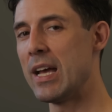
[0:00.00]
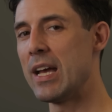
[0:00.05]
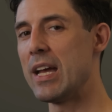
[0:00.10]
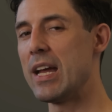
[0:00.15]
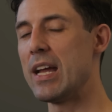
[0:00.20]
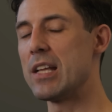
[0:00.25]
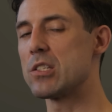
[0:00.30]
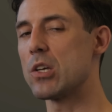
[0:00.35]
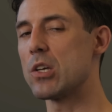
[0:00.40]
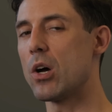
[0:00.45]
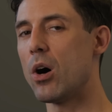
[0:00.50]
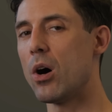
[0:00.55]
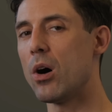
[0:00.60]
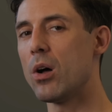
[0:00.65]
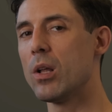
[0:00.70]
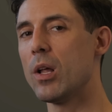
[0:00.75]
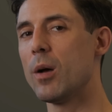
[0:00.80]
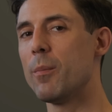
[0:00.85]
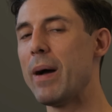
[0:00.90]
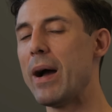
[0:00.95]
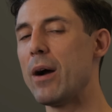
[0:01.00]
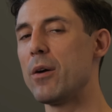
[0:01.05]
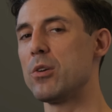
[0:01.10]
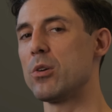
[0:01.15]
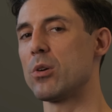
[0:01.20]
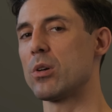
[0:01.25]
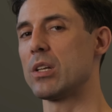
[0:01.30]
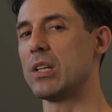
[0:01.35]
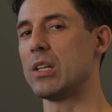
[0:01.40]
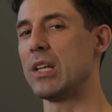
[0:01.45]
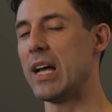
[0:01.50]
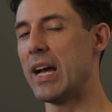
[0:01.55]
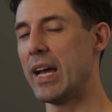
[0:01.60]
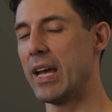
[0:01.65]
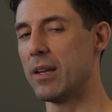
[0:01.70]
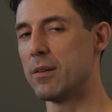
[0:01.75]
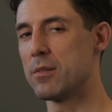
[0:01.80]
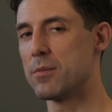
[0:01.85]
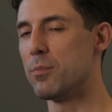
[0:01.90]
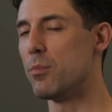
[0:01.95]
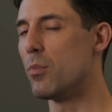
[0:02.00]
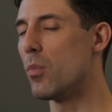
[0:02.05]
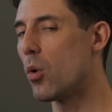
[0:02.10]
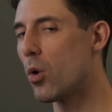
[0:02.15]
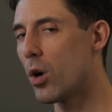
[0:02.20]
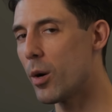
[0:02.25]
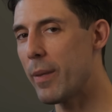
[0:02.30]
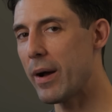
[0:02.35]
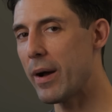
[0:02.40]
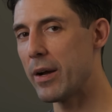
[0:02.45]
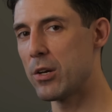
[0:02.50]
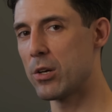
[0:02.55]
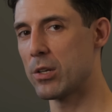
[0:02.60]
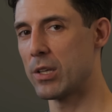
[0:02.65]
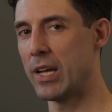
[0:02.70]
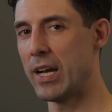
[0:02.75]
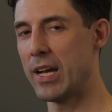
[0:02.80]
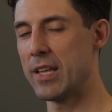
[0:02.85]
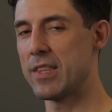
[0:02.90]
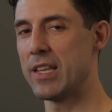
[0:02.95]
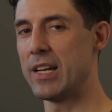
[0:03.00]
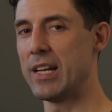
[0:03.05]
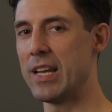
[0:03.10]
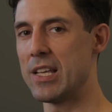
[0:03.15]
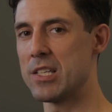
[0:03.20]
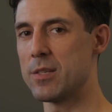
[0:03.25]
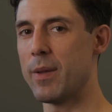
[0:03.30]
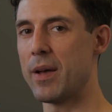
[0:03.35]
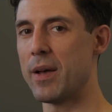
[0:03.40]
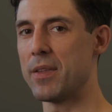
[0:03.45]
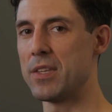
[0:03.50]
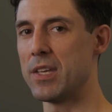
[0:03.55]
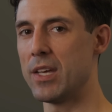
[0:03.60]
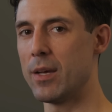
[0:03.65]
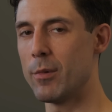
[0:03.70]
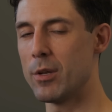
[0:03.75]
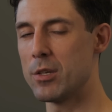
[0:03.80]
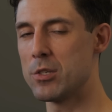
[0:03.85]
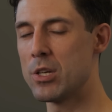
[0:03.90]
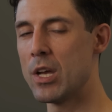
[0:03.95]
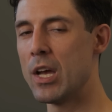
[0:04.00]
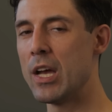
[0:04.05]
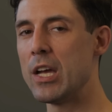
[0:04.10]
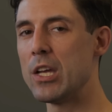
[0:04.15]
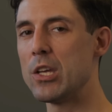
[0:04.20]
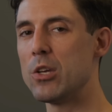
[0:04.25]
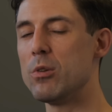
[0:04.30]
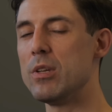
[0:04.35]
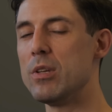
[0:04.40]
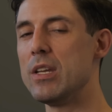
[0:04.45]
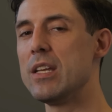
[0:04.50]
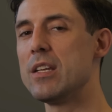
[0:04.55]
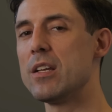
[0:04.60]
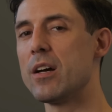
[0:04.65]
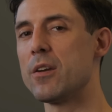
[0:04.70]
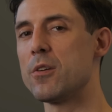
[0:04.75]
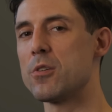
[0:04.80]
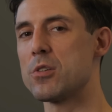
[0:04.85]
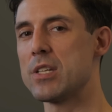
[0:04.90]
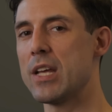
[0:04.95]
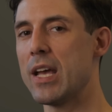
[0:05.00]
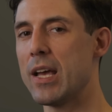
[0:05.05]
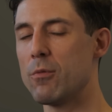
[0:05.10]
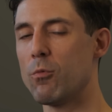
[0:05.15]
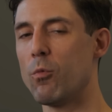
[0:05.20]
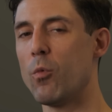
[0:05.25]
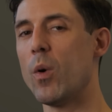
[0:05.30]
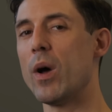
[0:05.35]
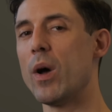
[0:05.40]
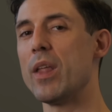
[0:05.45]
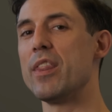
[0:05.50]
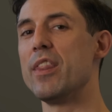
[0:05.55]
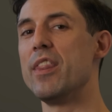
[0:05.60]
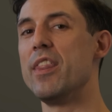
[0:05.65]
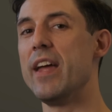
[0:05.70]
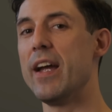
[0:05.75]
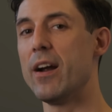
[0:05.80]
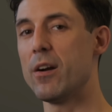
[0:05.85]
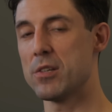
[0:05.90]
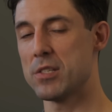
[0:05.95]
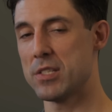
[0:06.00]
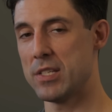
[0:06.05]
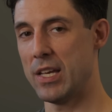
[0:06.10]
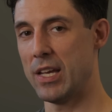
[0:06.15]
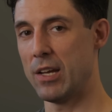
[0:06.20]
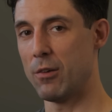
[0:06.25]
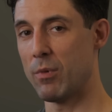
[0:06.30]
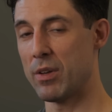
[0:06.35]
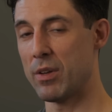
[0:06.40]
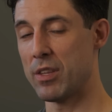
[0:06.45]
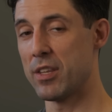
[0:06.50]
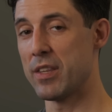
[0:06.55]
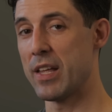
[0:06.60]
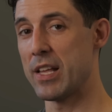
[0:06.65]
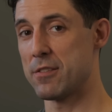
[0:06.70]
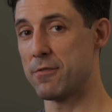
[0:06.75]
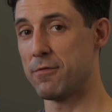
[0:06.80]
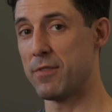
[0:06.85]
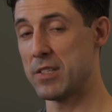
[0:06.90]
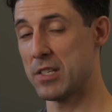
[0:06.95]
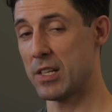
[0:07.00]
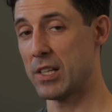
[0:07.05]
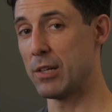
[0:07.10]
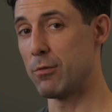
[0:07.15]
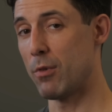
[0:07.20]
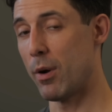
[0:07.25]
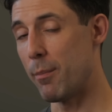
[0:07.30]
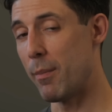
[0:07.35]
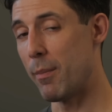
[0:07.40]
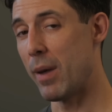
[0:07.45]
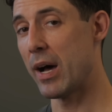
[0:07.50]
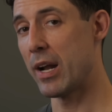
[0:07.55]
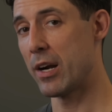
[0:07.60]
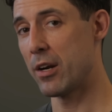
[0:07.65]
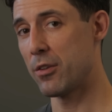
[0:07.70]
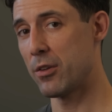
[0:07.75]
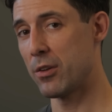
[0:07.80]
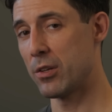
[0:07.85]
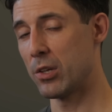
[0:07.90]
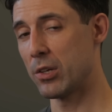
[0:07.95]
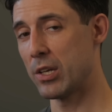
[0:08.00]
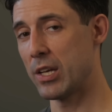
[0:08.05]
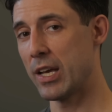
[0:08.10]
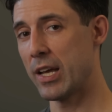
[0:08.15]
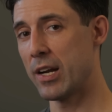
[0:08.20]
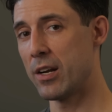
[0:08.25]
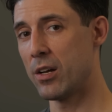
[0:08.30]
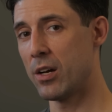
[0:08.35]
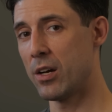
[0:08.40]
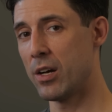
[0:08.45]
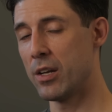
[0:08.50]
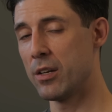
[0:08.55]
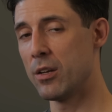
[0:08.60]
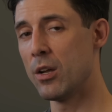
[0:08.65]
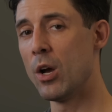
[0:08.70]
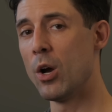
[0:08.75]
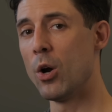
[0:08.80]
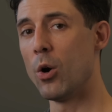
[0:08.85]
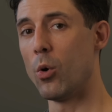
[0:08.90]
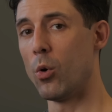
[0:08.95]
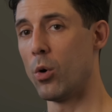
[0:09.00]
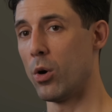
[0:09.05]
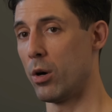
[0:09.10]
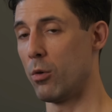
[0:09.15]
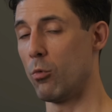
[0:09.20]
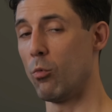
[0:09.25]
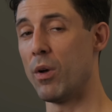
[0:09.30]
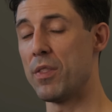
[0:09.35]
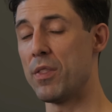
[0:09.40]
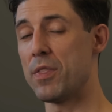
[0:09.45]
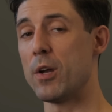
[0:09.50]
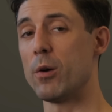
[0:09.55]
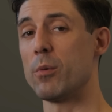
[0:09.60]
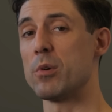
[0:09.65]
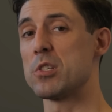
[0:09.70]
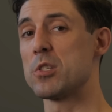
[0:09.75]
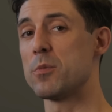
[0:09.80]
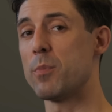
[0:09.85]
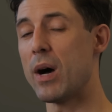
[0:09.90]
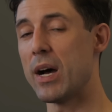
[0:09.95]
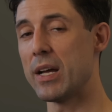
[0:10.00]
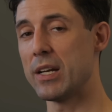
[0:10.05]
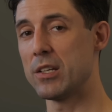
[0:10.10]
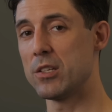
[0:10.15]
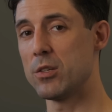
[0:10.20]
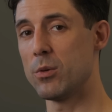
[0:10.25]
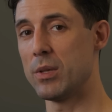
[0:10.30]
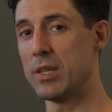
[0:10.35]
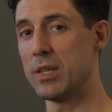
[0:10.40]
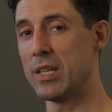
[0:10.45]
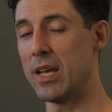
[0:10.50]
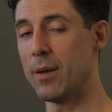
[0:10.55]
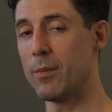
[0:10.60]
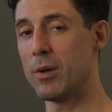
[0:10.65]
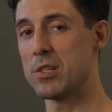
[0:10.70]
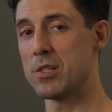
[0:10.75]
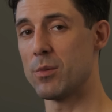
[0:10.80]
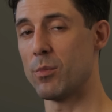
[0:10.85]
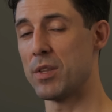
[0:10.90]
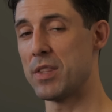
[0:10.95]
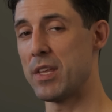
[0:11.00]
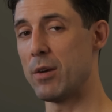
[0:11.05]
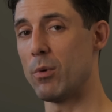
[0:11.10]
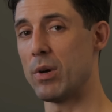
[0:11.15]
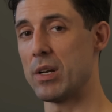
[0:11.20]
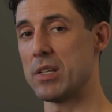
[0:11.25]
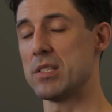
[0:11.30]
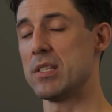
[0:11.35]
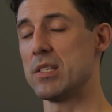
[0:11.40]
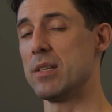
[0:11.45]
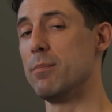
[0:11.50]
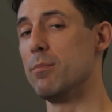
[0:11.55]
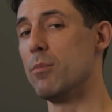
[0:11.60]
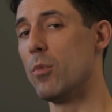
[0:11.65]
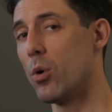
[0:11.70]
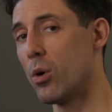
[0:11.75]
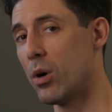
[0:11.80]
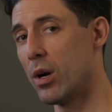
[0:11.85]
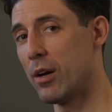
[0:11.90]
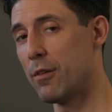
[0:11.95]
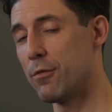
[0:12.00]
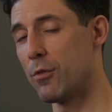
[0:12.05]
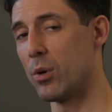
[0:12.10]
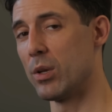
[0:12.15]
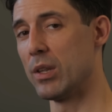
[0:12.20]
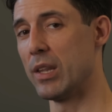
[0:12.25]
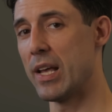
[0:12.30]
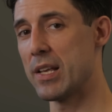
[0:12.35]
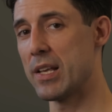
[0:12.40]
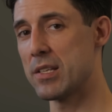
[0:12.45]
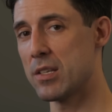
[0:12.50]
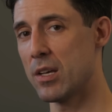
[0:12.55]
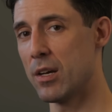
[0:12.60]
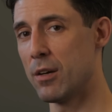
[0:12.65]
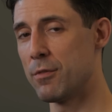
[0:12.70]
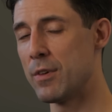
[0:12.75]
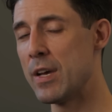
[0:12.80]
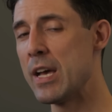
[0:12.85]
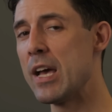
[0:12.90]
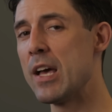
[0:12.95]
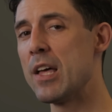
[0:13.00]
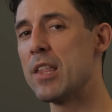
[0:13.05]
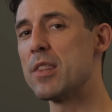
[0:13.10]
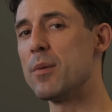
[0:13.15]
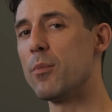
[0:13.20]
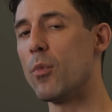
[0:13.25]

It's all about your client, more about your client than it is about the image. You need to understand what they're seeing, whether that's physically what monitor they're looking at it on, or what they're responding to in the image and what they want to see more of or less of. The